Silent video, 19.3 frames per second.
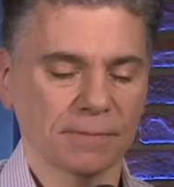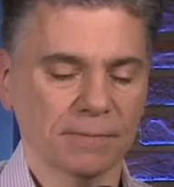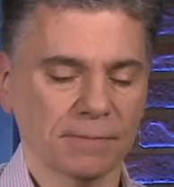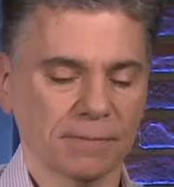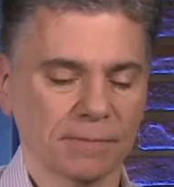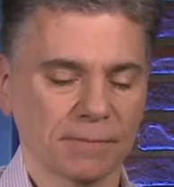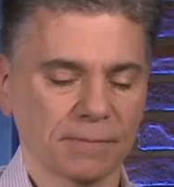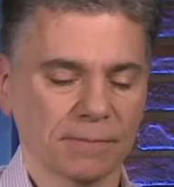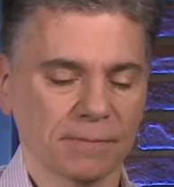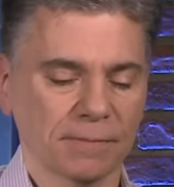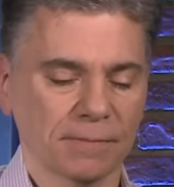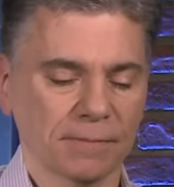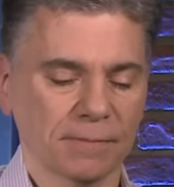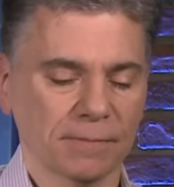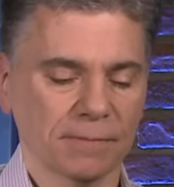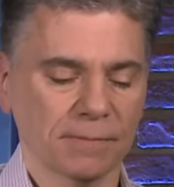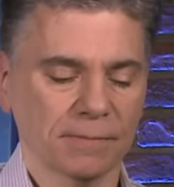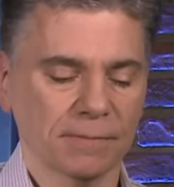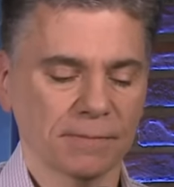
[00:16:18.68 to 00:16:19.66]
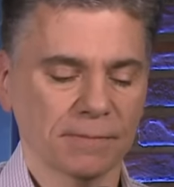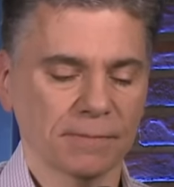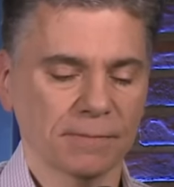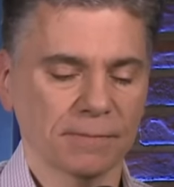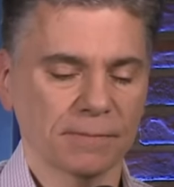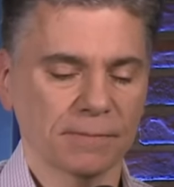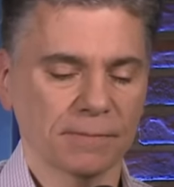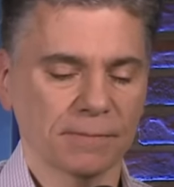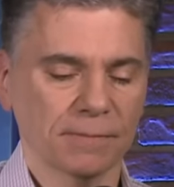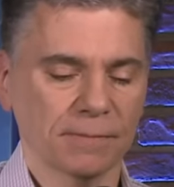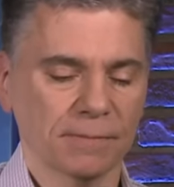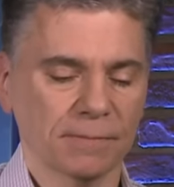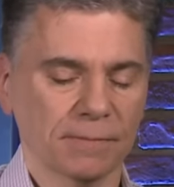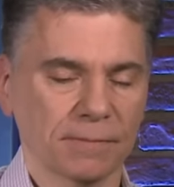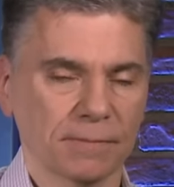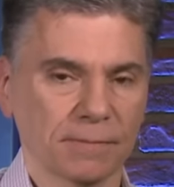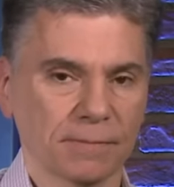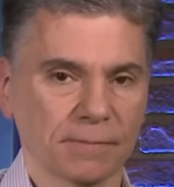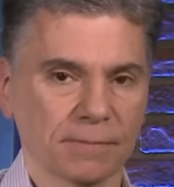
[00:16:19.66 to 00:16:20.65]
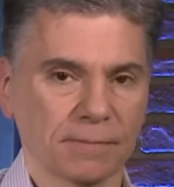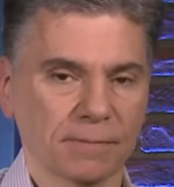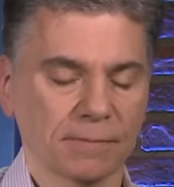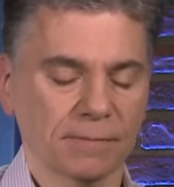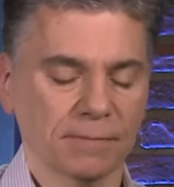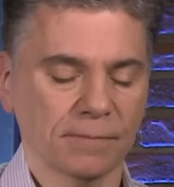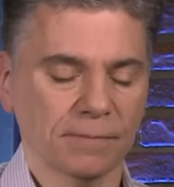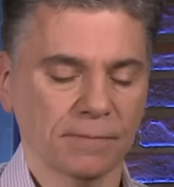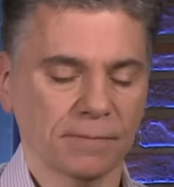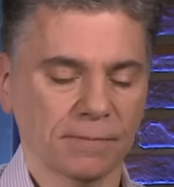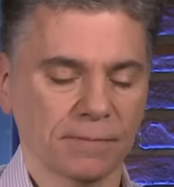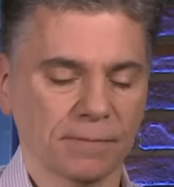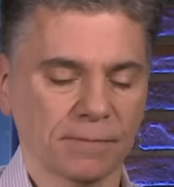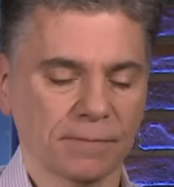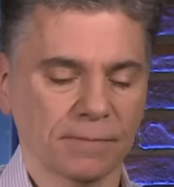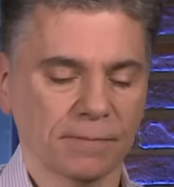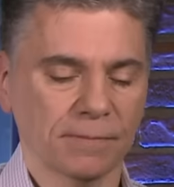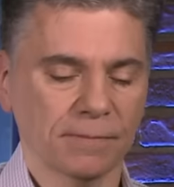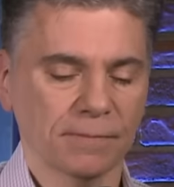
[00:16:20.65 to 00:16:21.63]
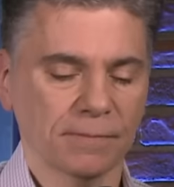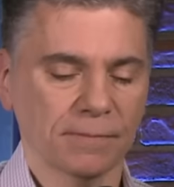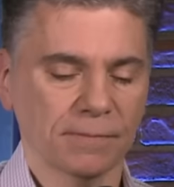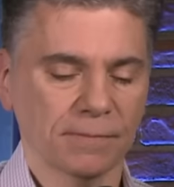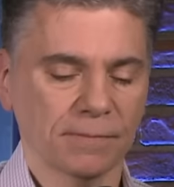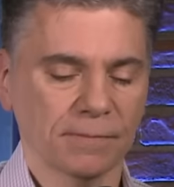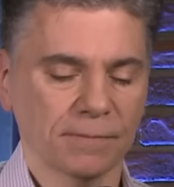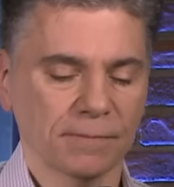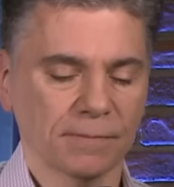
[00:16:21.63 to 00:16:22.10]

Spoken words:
No words are spoken by the person on screen.